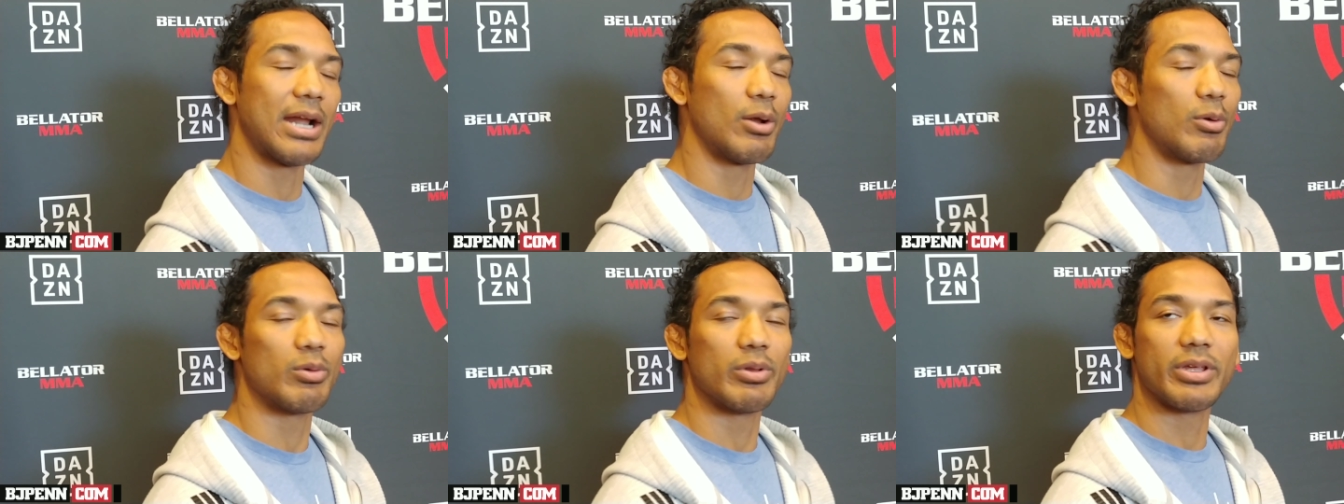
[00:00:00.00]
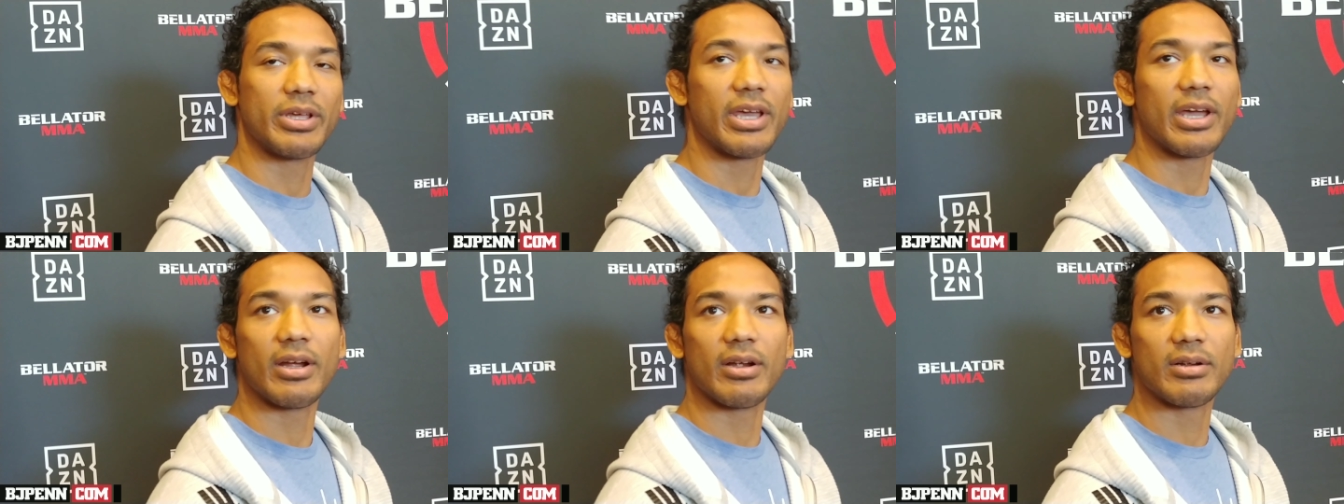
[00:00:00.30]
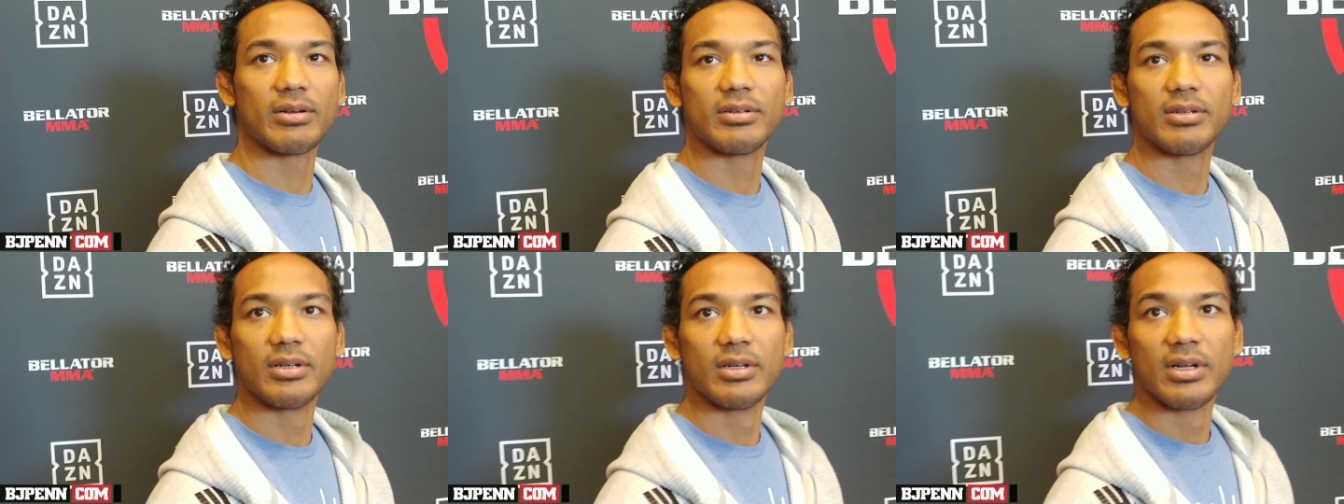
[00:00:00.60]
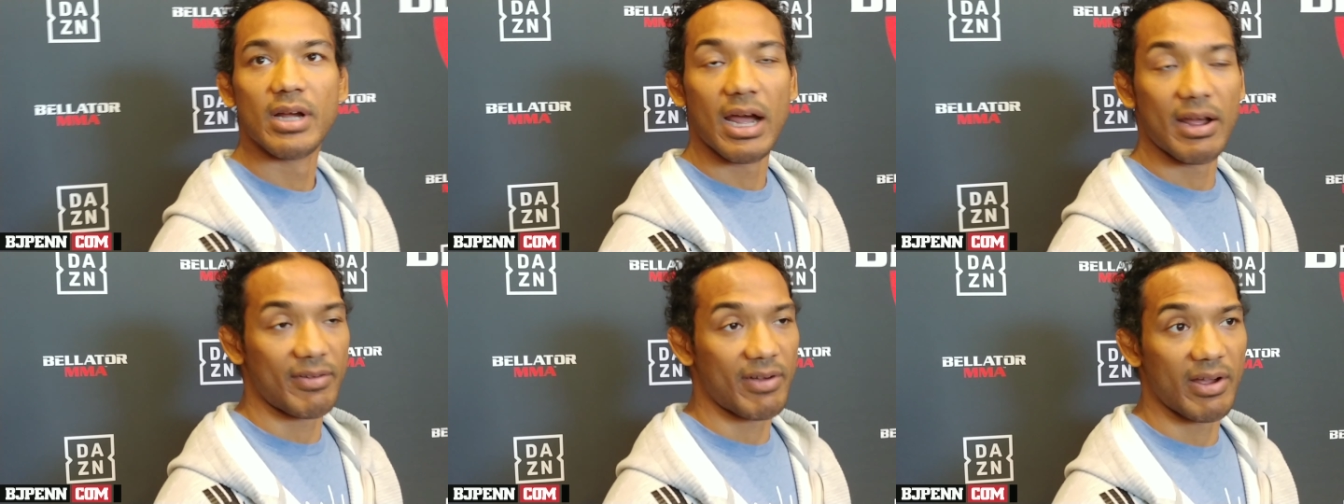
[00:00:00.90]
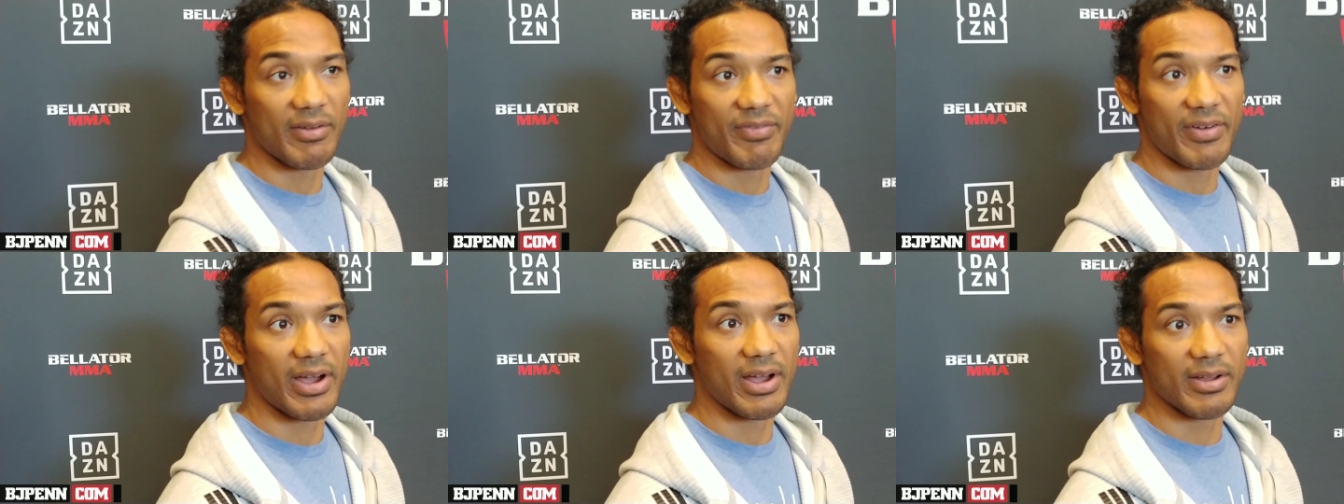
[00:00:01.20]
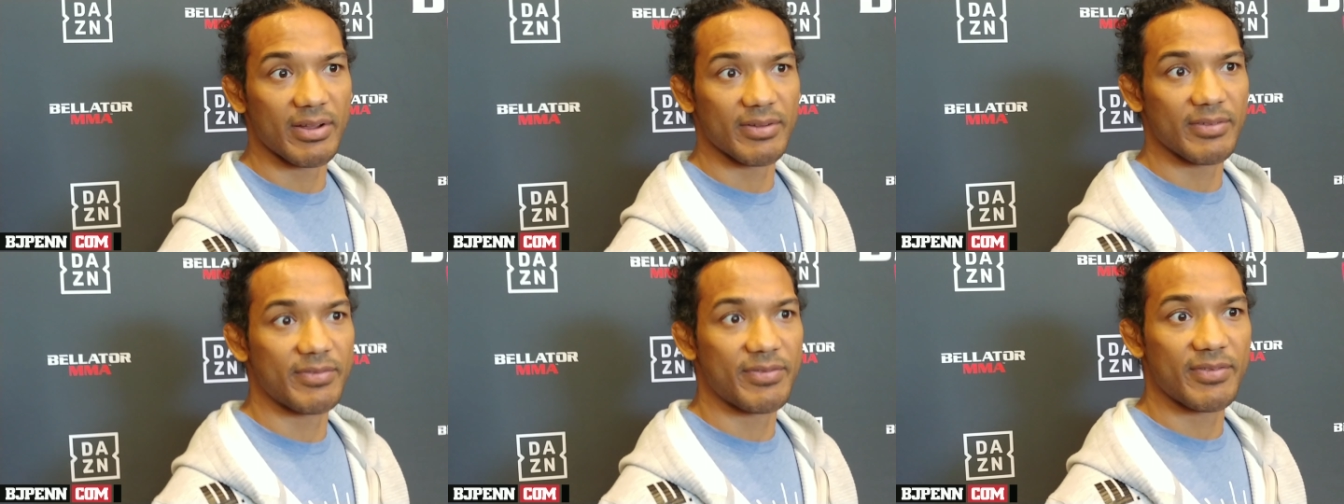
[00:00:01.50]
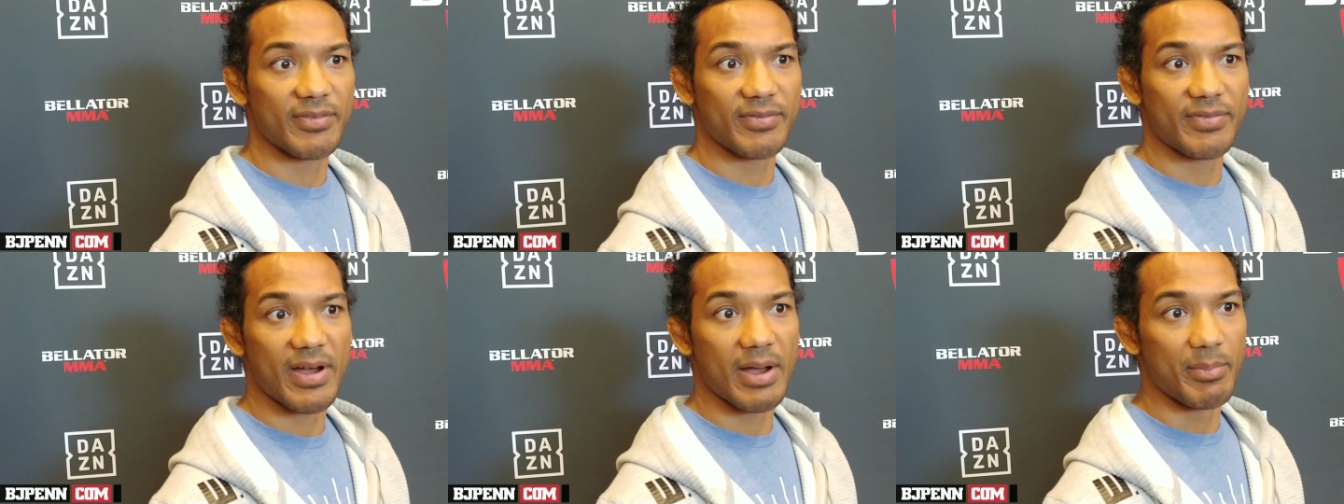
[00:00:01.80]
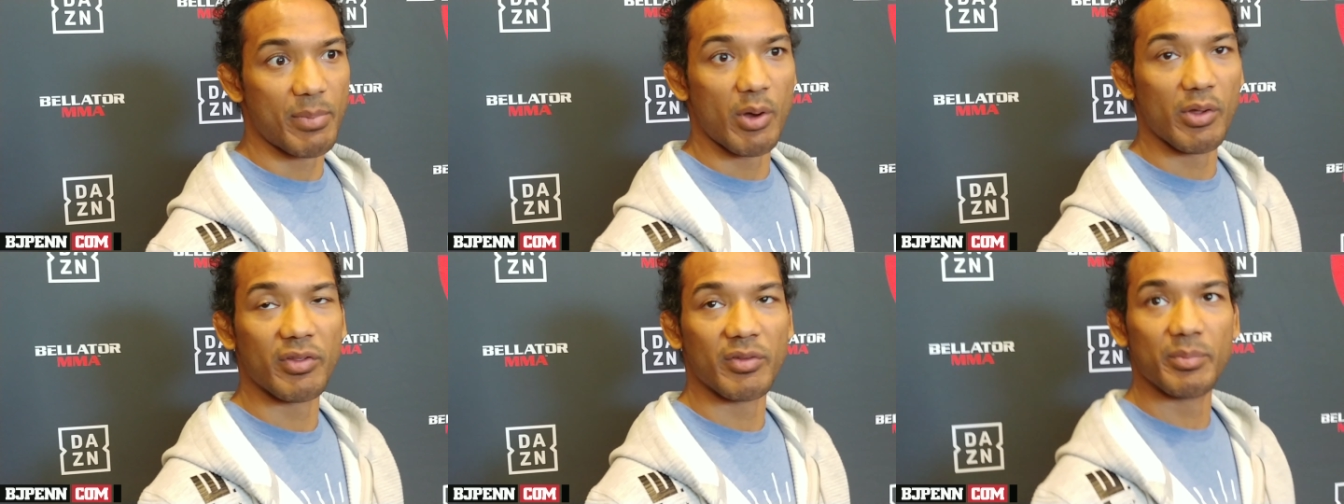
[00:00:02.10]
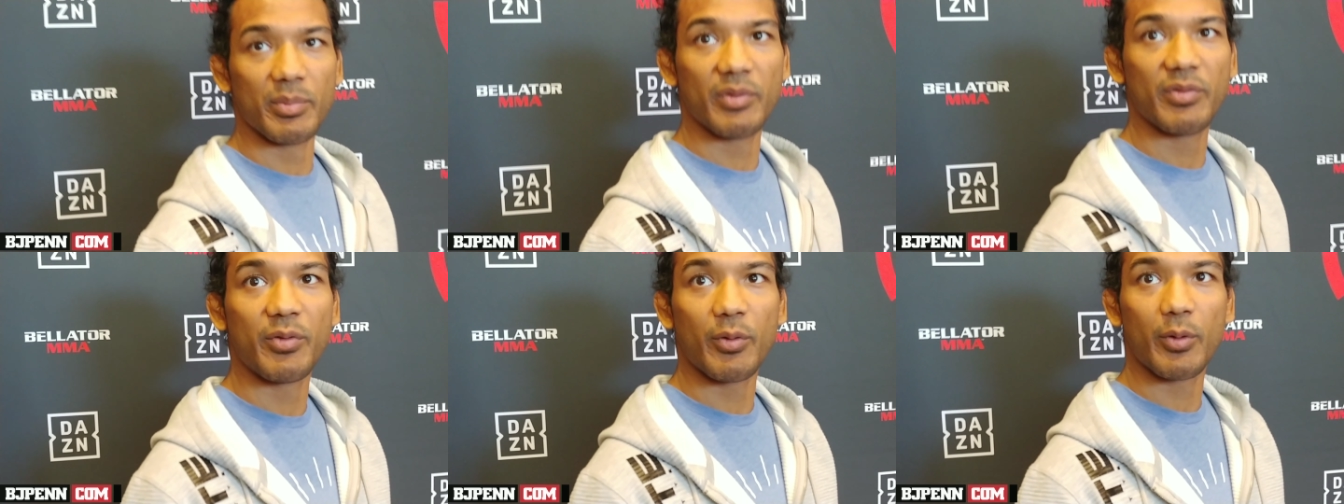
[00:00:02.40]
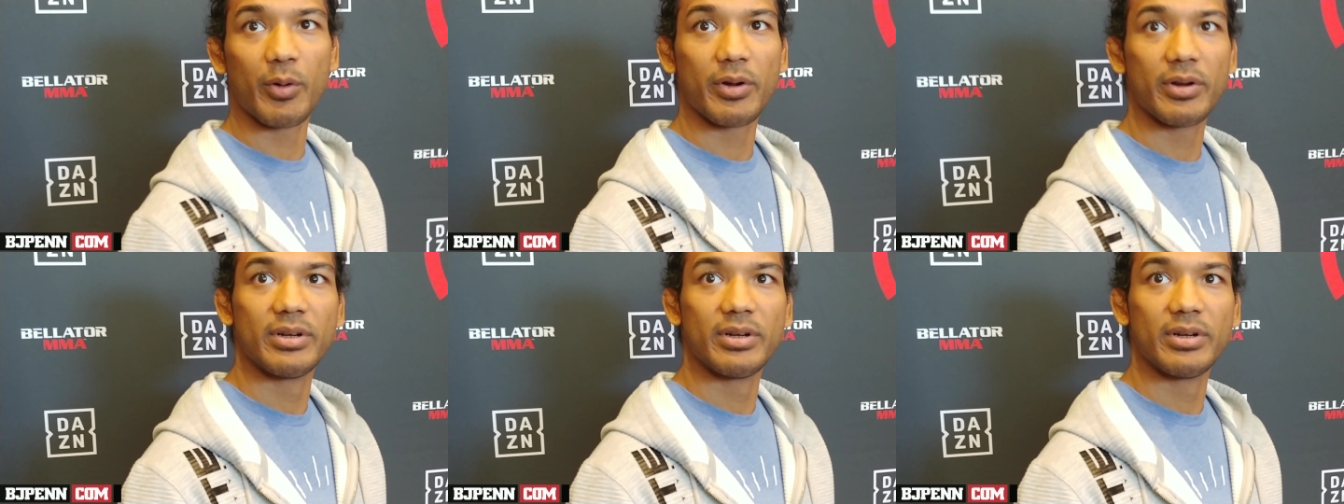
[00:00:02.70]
I don't really care. I fought both of them before.